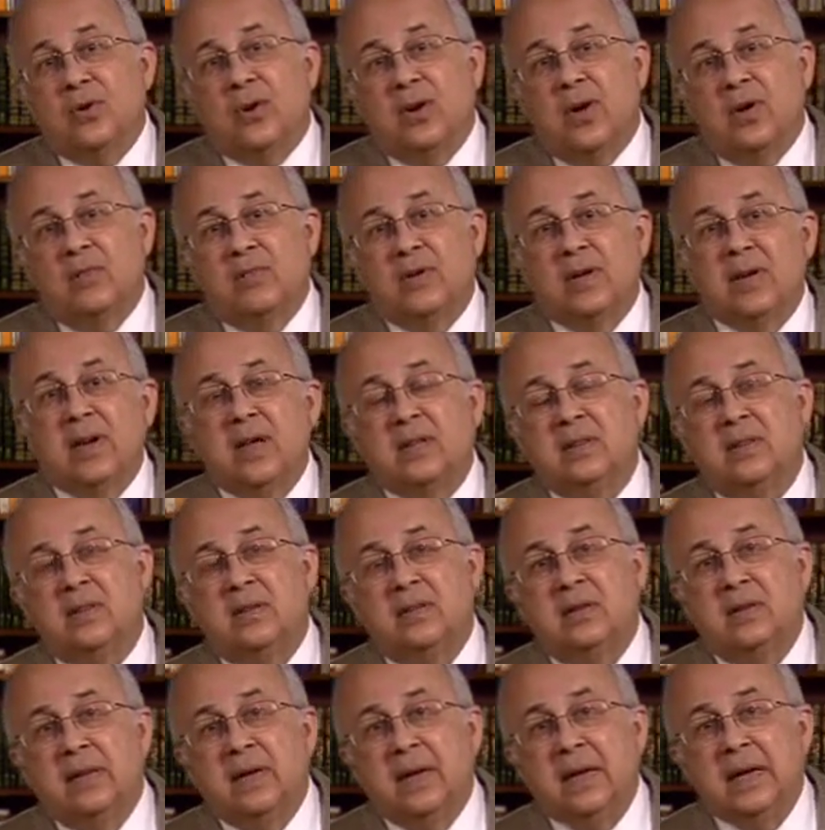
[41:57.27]
of another
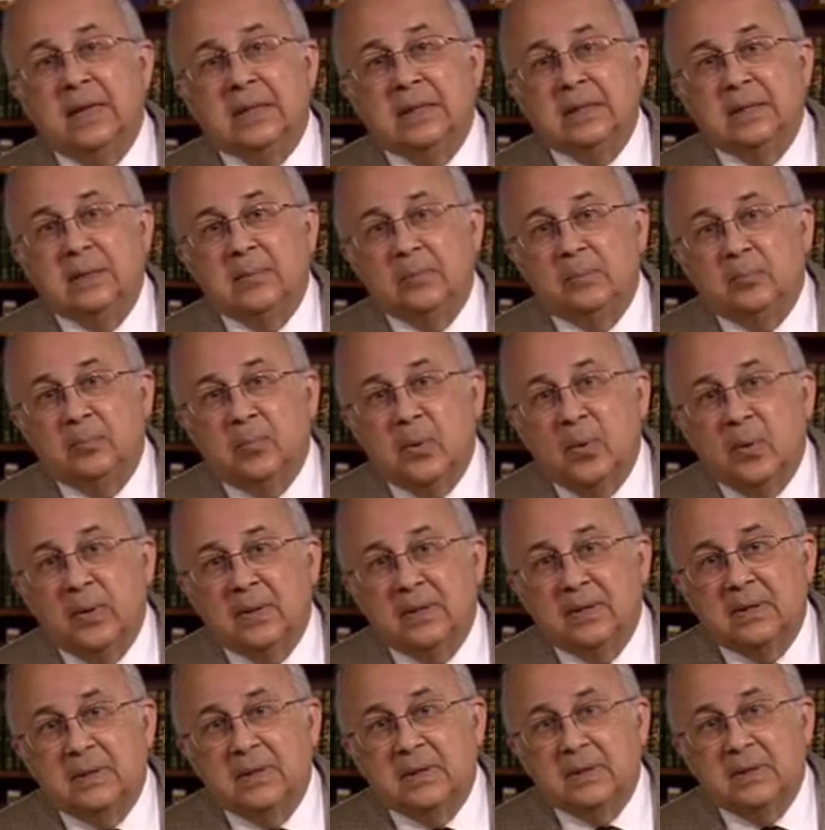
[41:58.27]
great
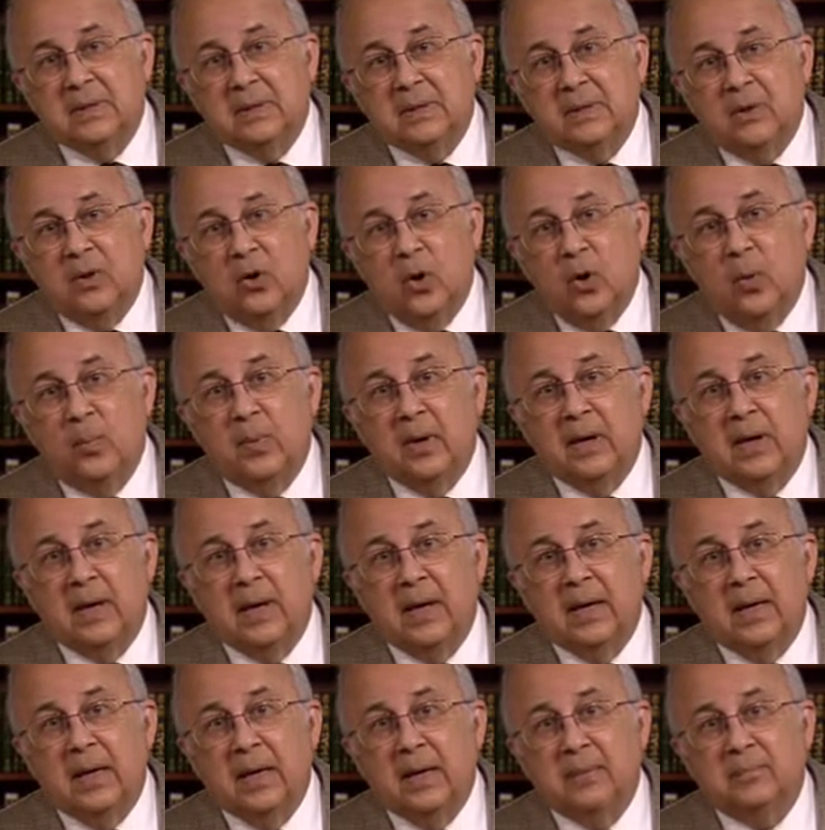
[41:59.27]
poet, Omar
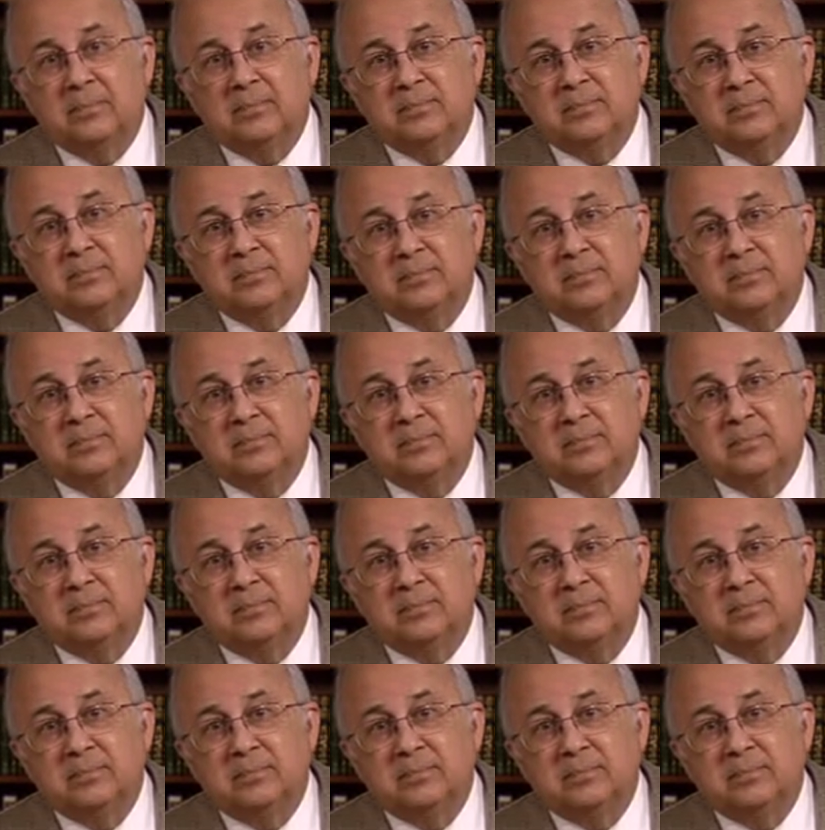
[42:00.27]
Khayyam?